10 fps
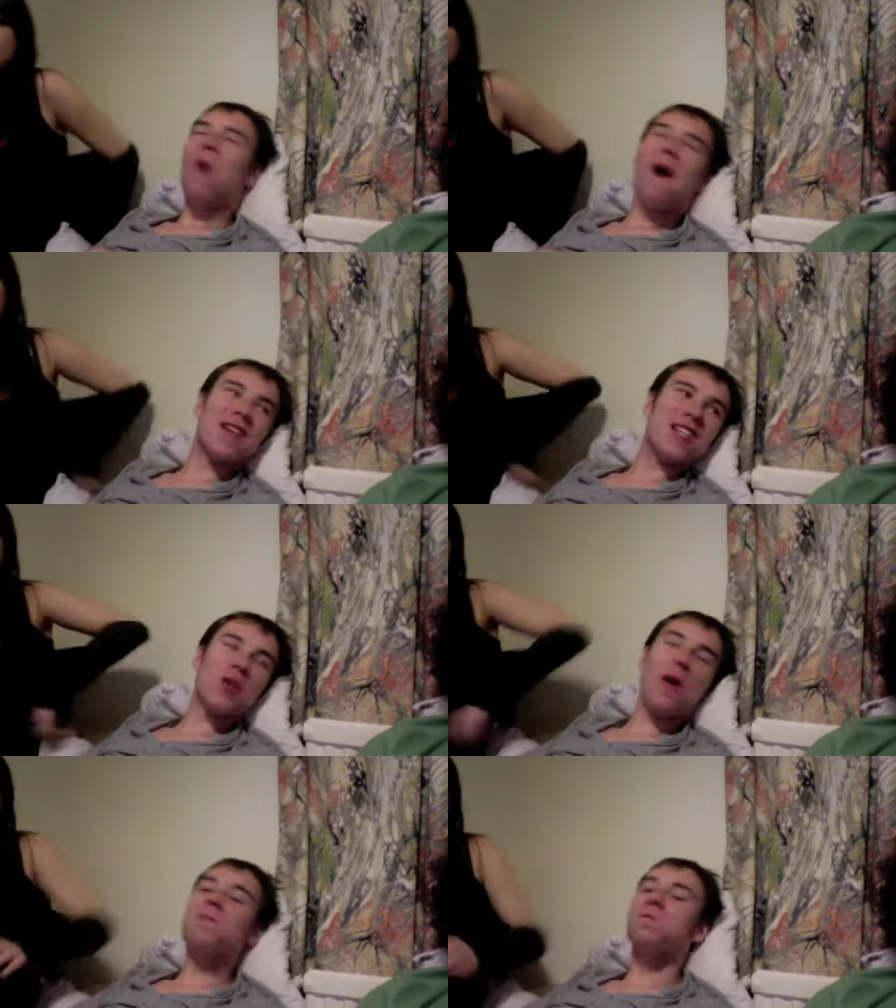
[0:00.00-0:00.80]
Home, Case
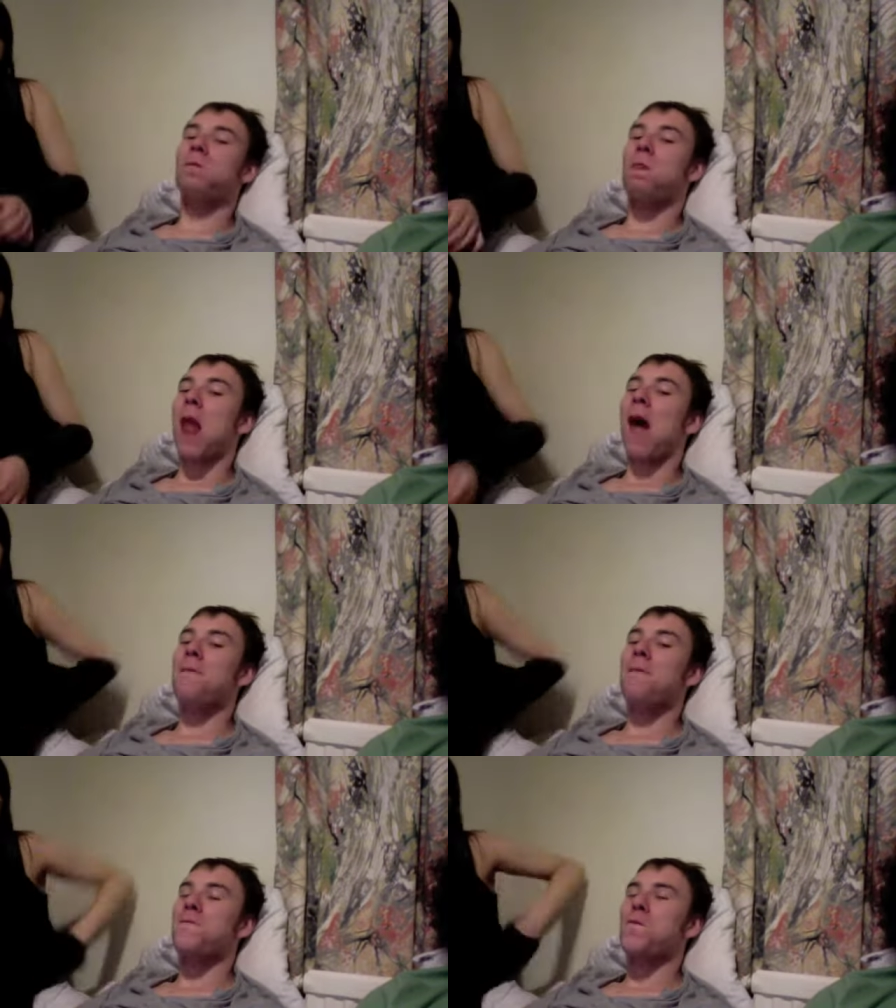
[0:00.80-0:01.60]
Home alone.
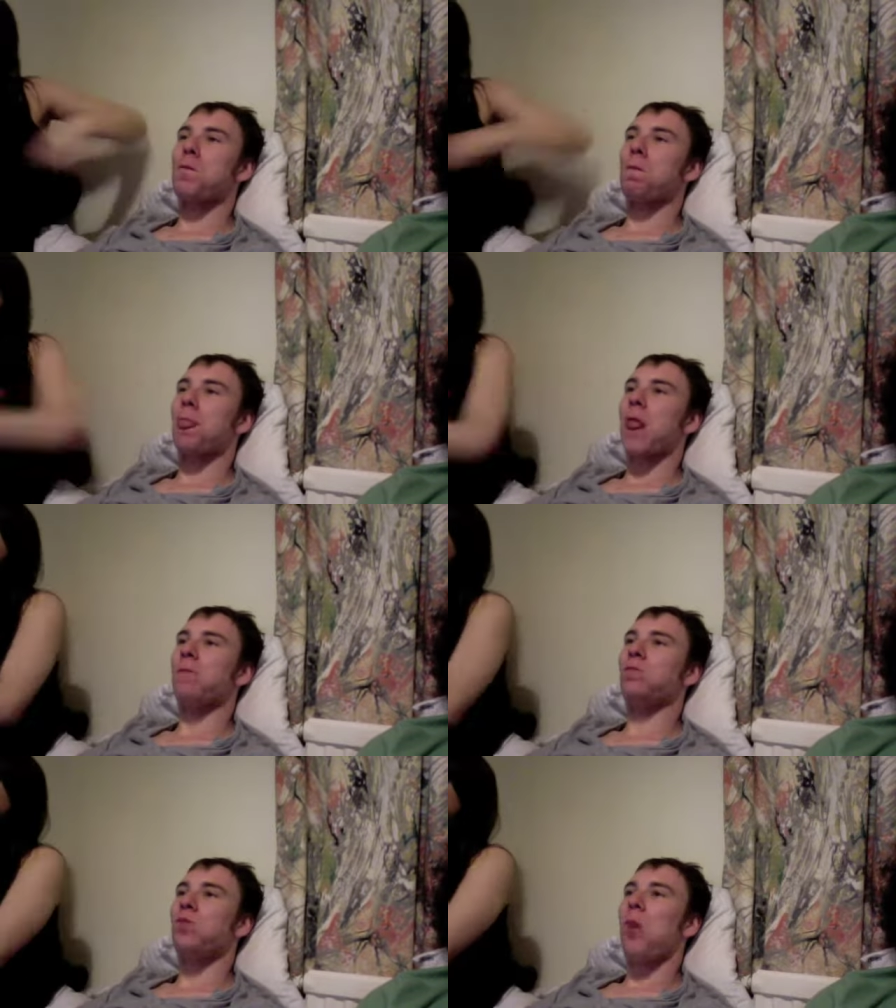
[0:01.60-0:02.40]
Alone.
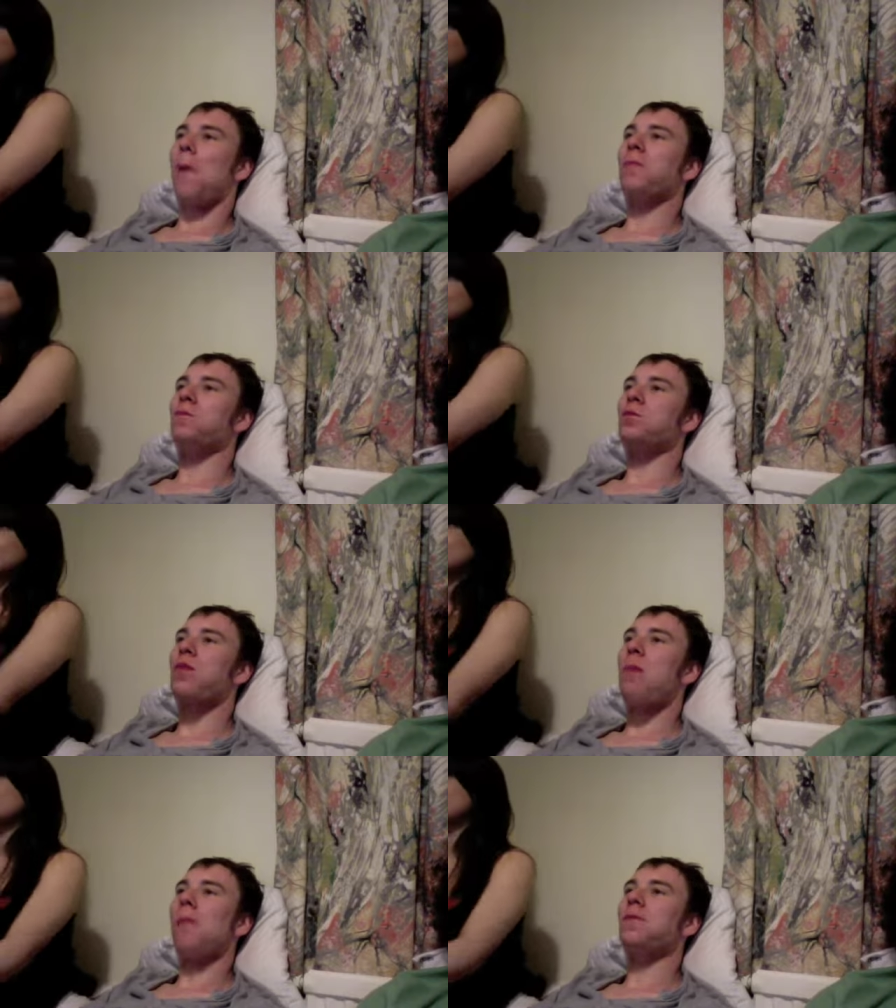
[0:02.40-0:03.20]
One of the
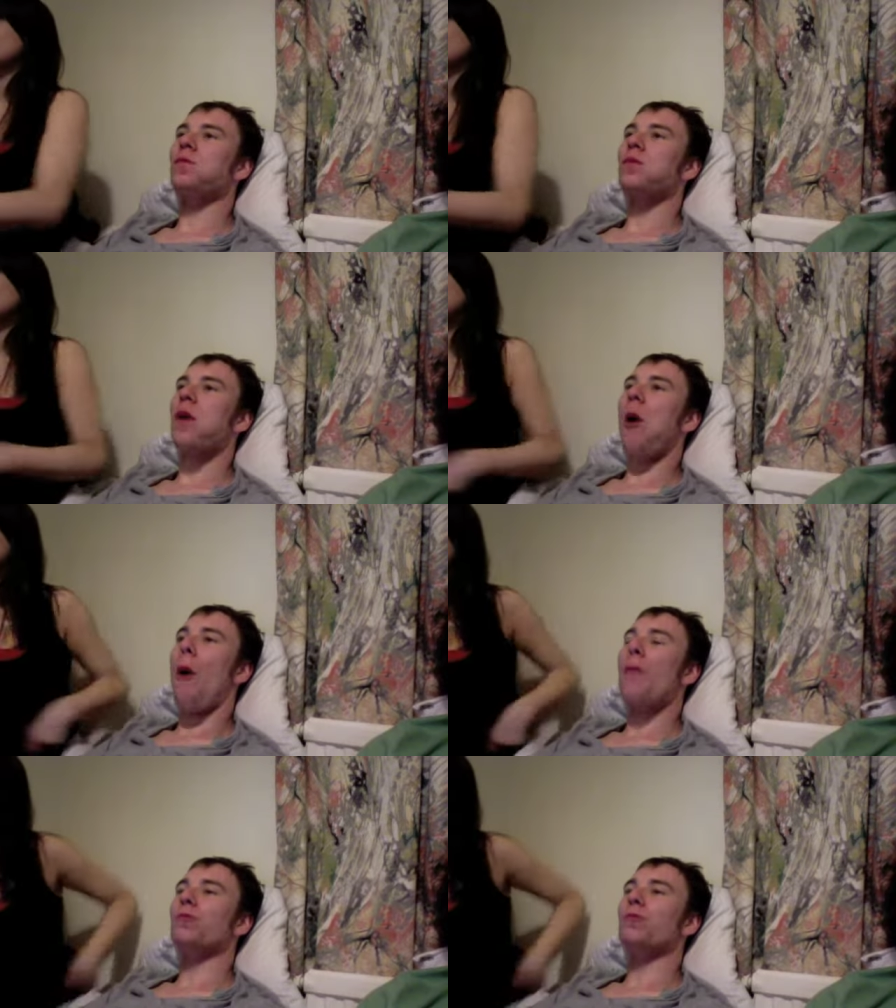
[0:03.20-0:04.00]
robbers from Home Alone
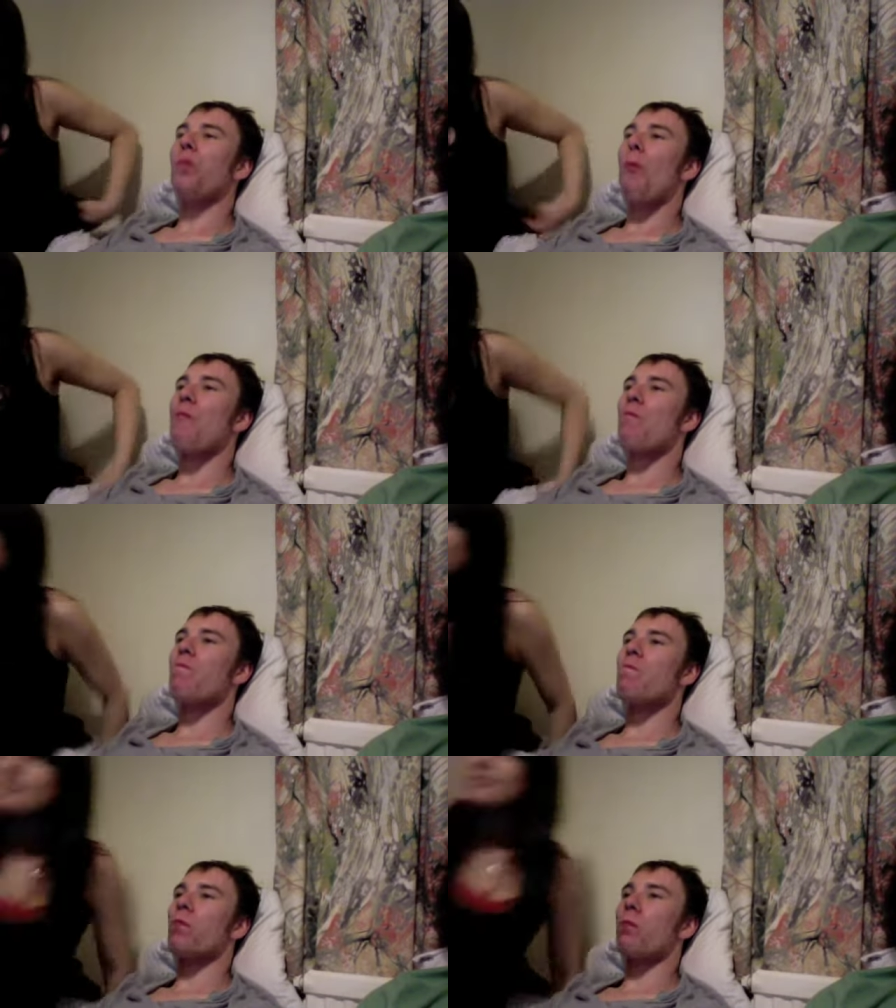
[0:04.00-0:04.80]
shoot, makes a bubble,